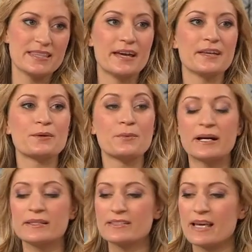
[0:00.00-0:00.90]
They're the
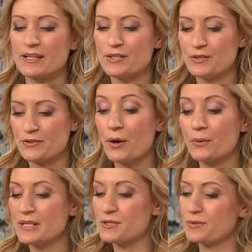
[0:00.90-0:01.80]
one that you
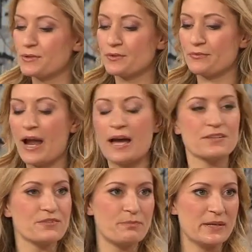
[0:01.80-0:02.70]
go into a
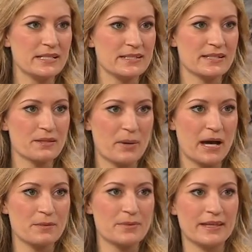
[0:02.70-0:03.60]
round of beers at the
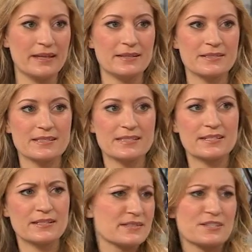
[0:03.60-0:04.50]
pub and then
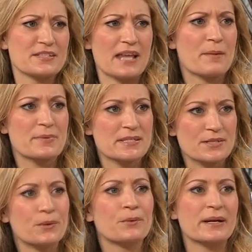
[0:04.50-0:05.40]
just happen
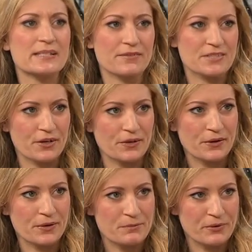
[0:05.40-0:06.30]
to always have to go
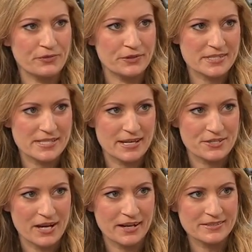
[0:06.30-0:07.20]
home before it's their
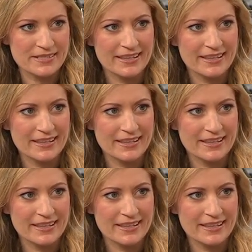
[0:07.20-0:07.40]
shout.